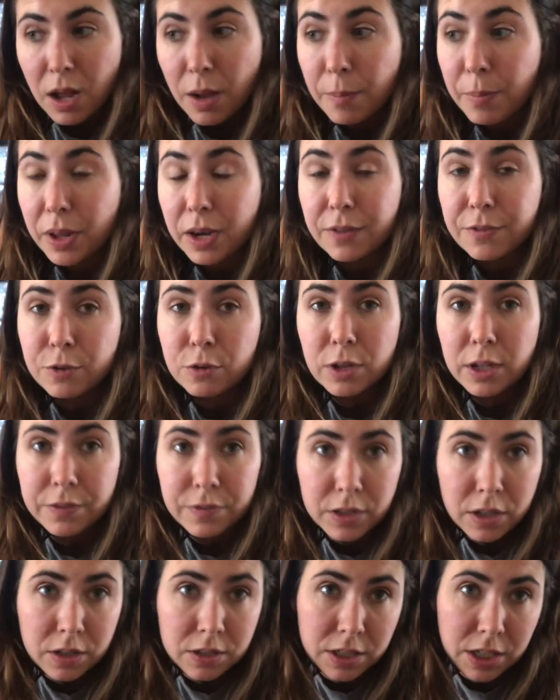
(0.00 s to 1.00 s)
But if you live
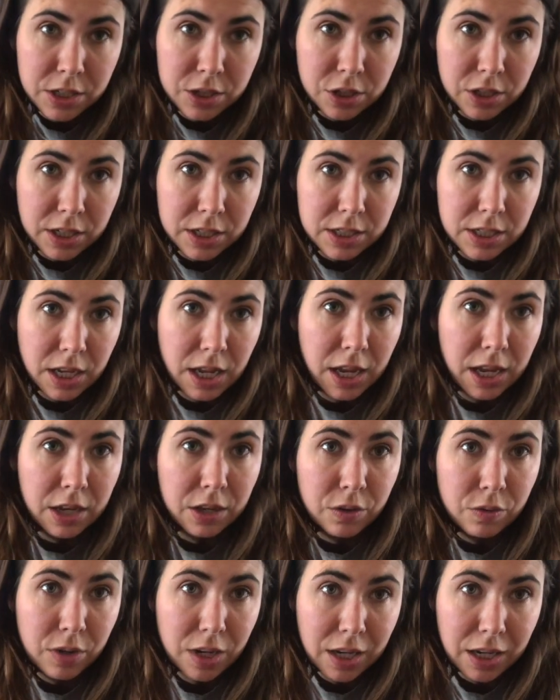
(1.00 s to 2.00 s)
in Los Angeles and
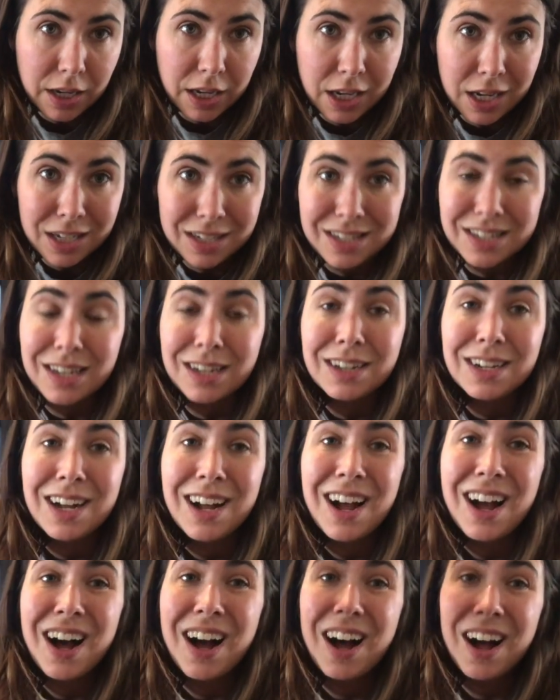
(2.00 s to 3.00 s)
you need yeast,
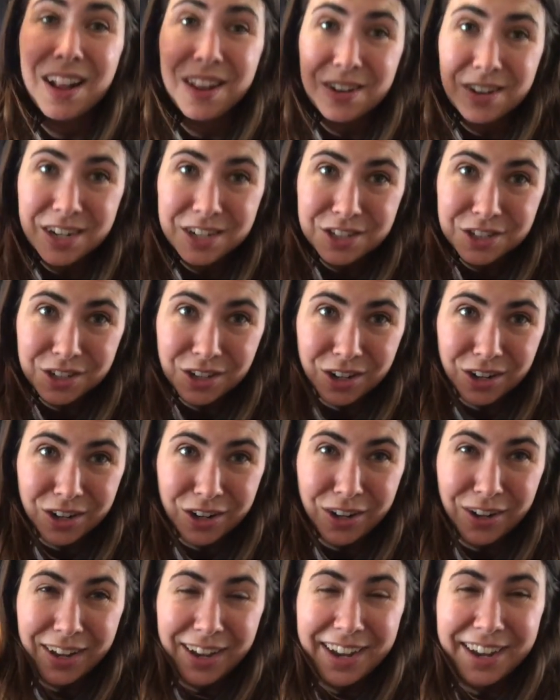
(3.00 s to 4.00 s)
holler at your
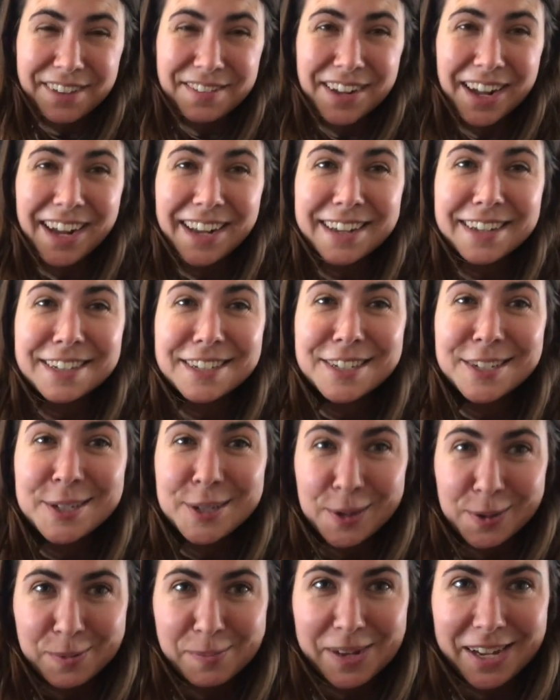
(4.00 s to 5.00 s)
girl. I've got
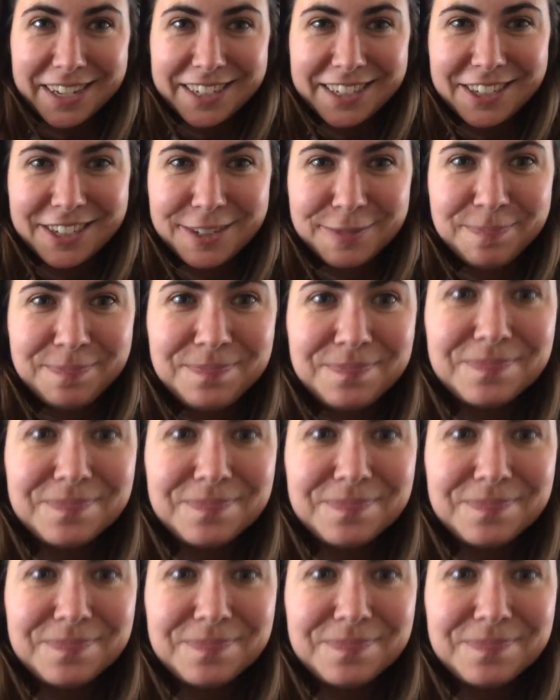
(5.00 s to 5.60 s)
so much.